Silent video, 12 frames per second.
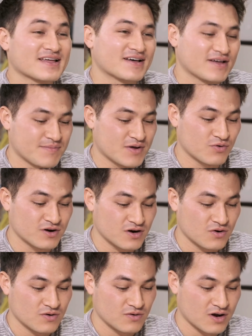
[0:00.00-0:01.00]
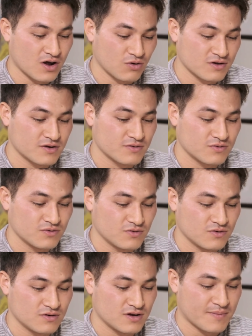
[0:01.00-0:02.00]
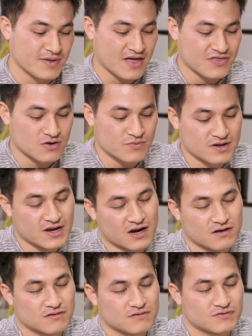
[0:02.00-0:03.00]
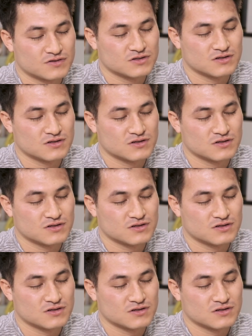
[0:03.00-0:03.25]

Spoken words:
yeah, I mean, we're not only... I mean, I think we kind of